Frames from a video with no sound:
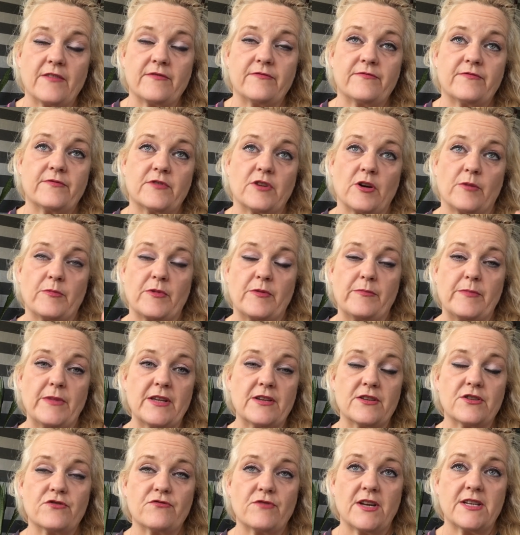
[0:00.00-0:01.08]
got my
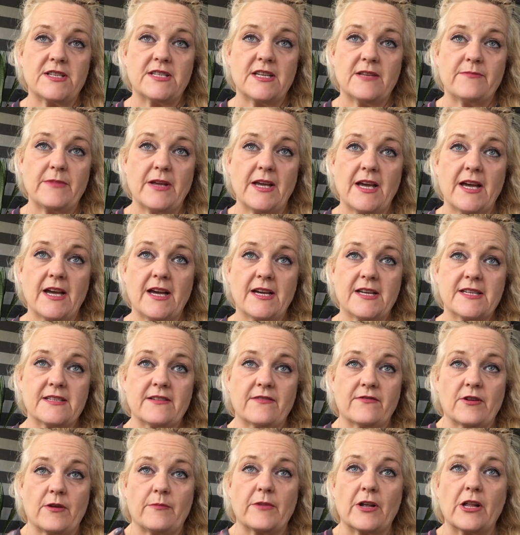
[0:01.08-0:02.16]
meals ready in my head,
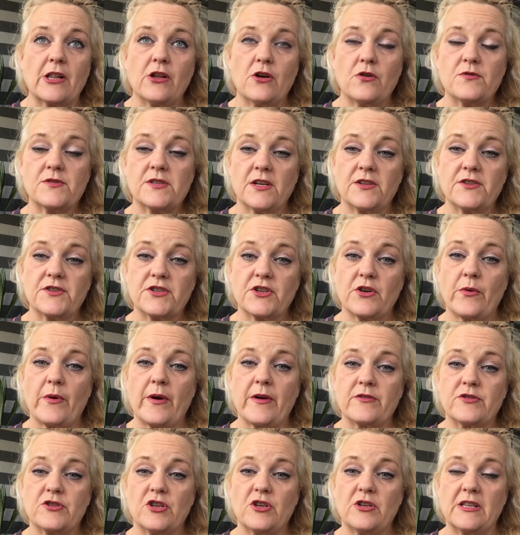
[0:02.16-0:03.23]
I've got my clothes on to go out
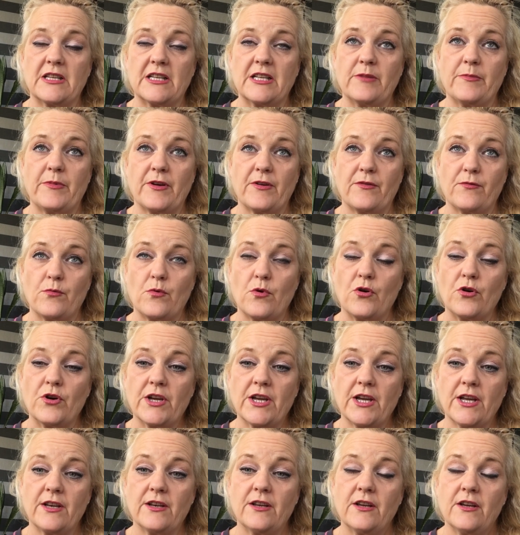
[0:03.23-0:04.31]
and do a little bit of
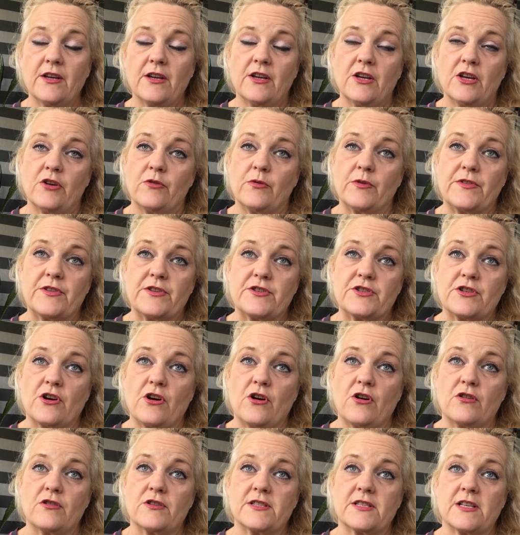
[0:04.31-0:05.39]
walking with the
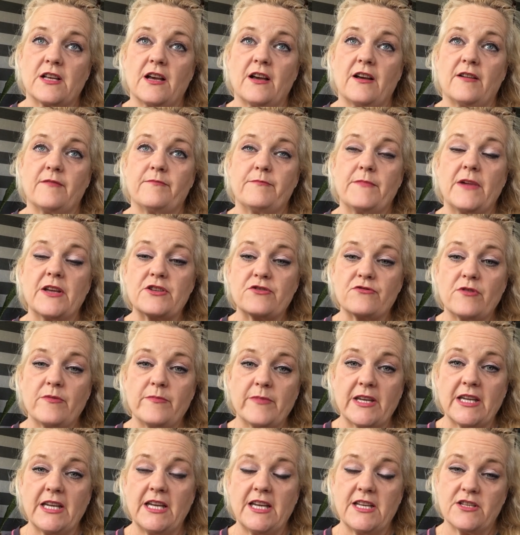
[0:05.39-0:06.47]
dogs. I'm measuring my
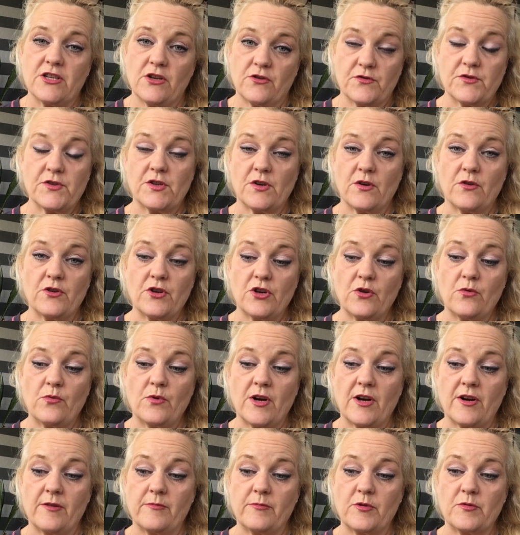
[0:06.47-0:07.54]
ketones, so I know
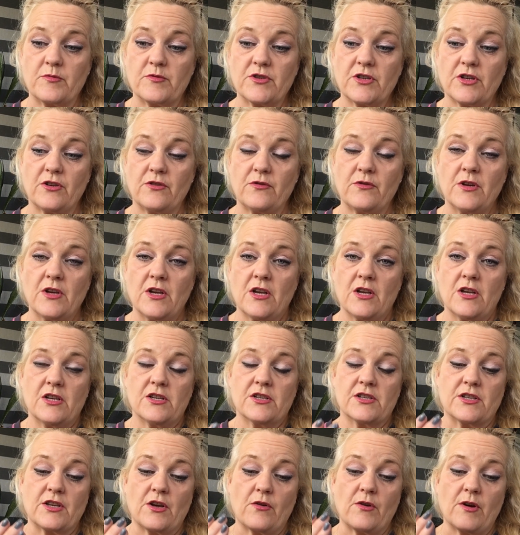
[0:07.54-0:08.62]
where I'm up to.
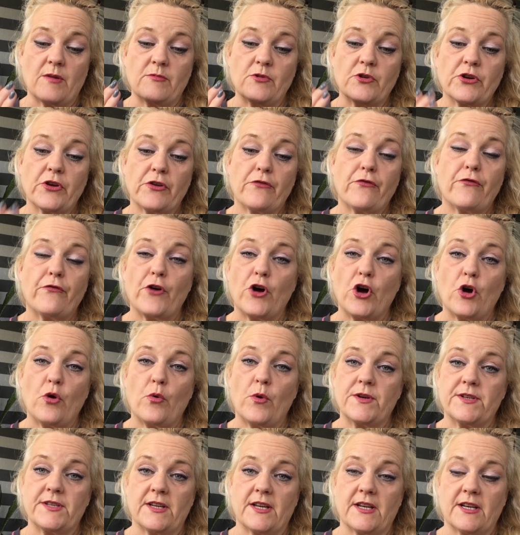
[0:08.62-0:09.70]
So I'm looking
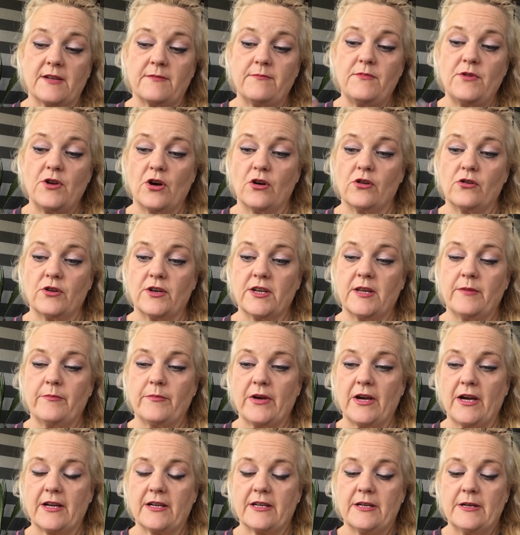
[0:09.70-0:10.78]
forward and I'm not looking
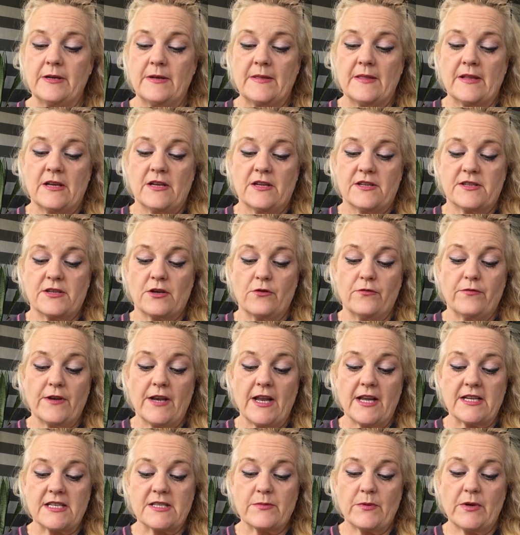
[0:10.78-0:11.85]
back. So for
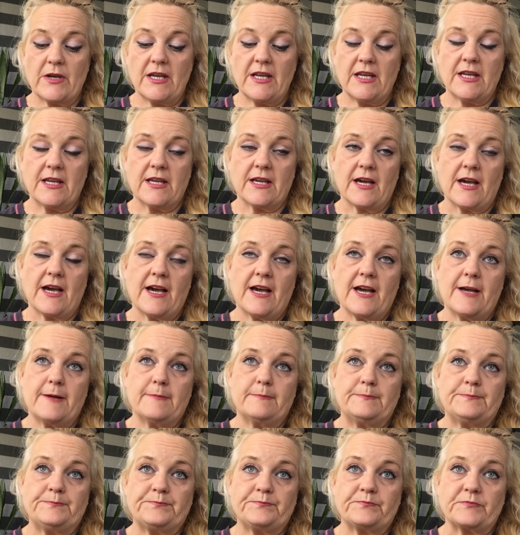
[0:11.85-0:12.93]
next week,
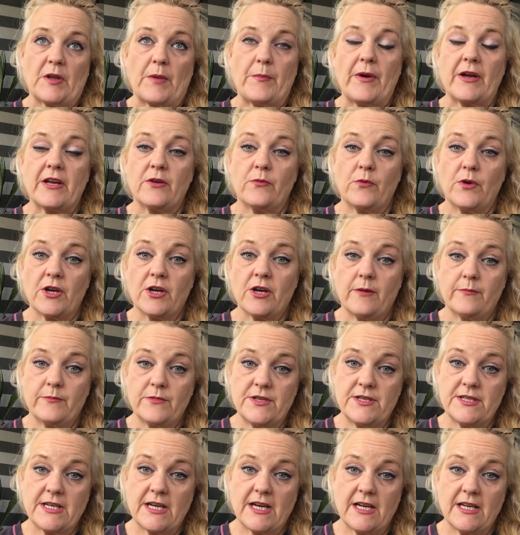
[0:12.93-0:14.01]
I'm back at work on
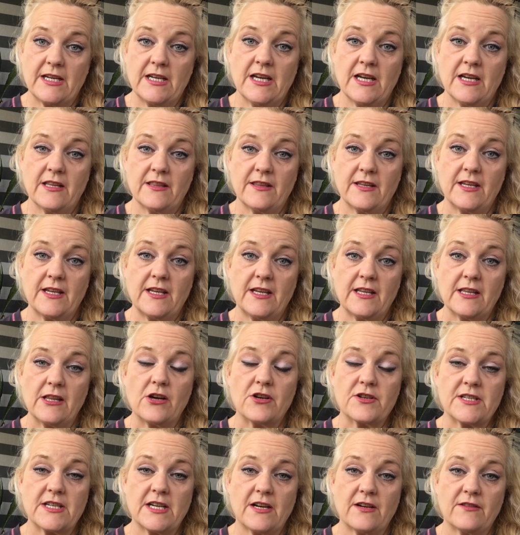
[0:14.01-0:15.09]
Monday. The
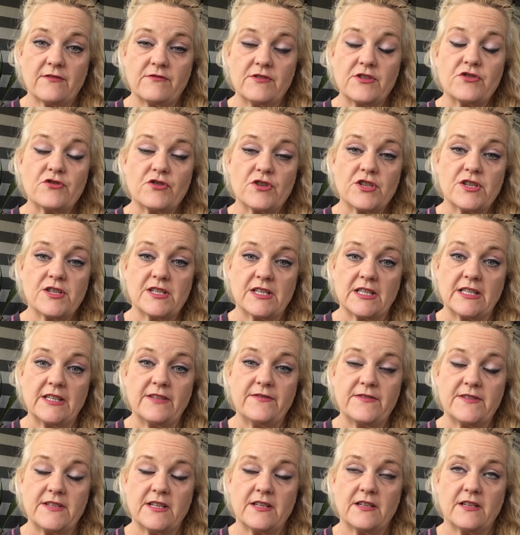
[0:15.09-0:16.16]
lockdown restrictions are
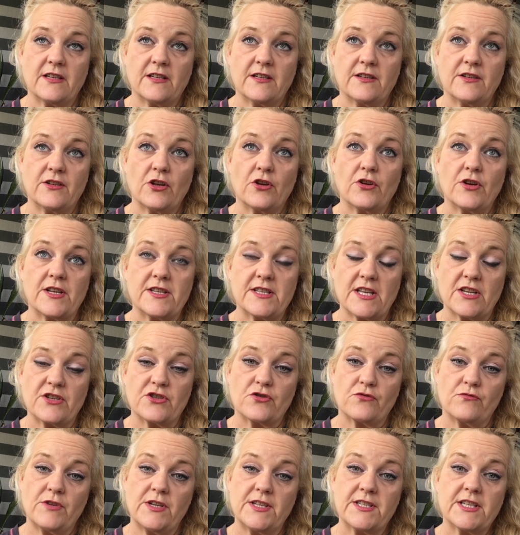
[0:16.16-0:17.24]
lifting and
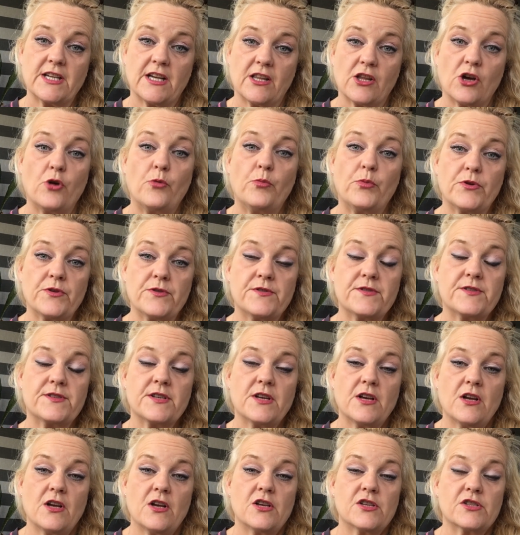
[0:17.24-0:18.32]
non-essential retail opens.
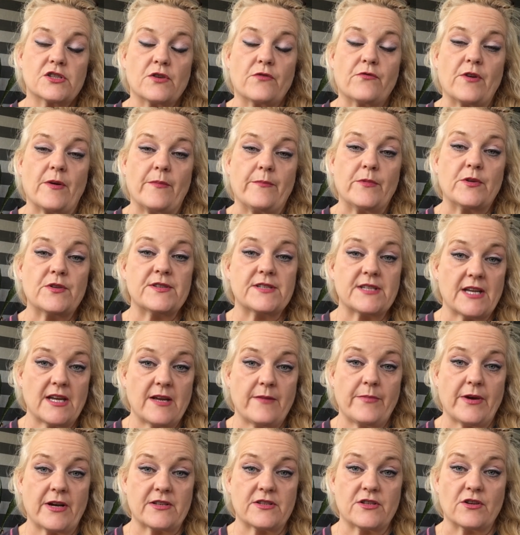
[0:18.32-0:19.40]
So from Monday, I'm
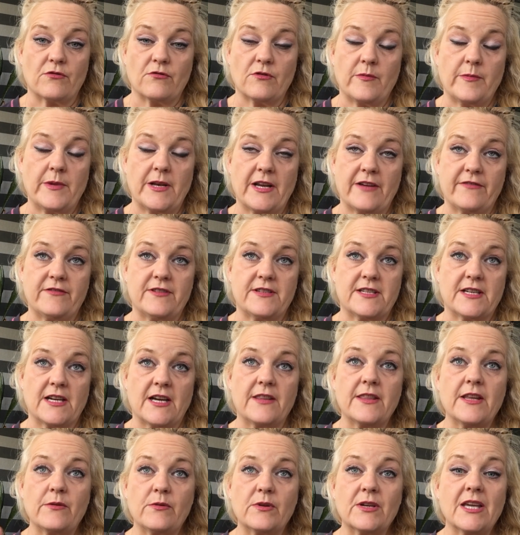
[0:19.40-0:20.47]
back to grooming every day,
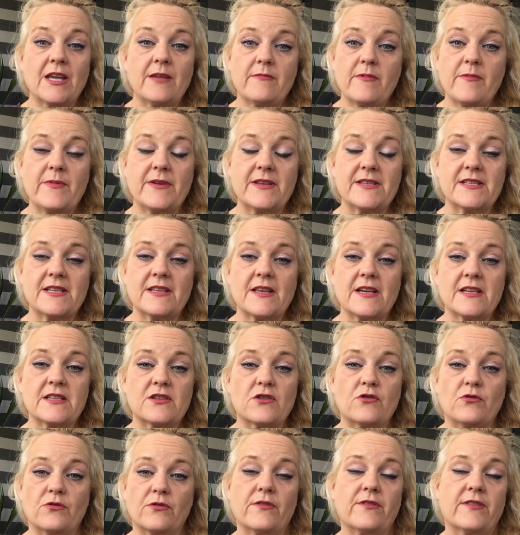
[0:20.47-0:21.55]
and that will keep me busy. That's a
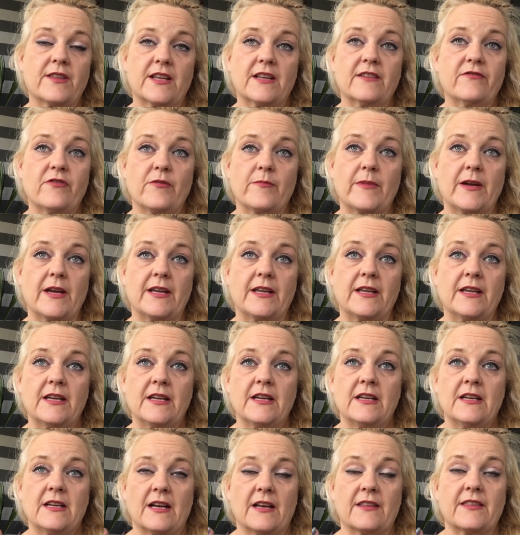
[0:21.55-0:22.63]
good thing for me.
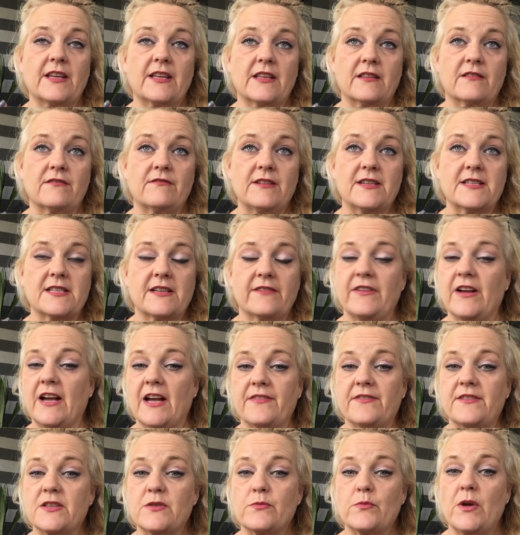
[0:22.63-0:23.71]
I think the reason I've
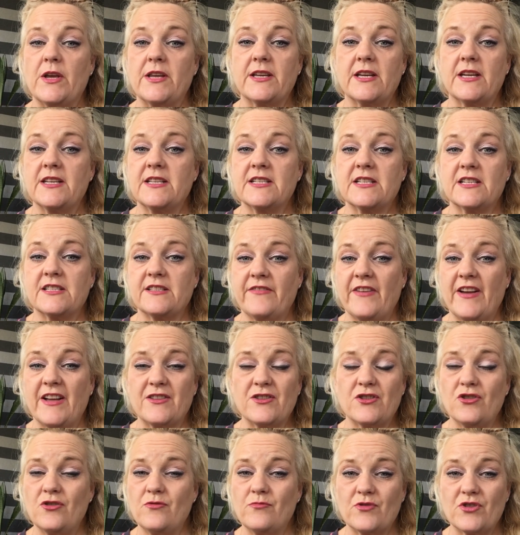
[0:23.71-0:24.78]
had this weight gain is because I've had
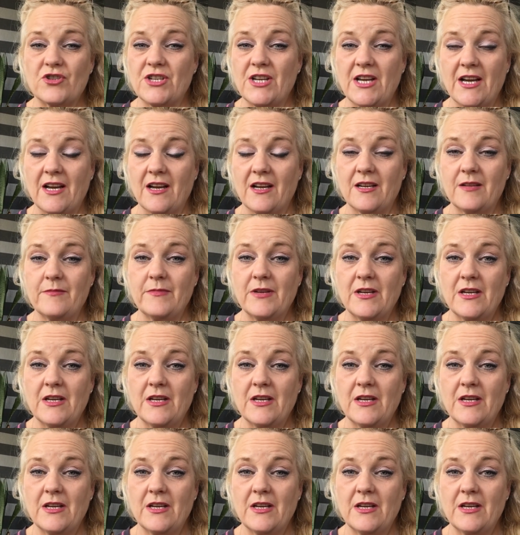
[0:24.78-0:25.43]
too much time,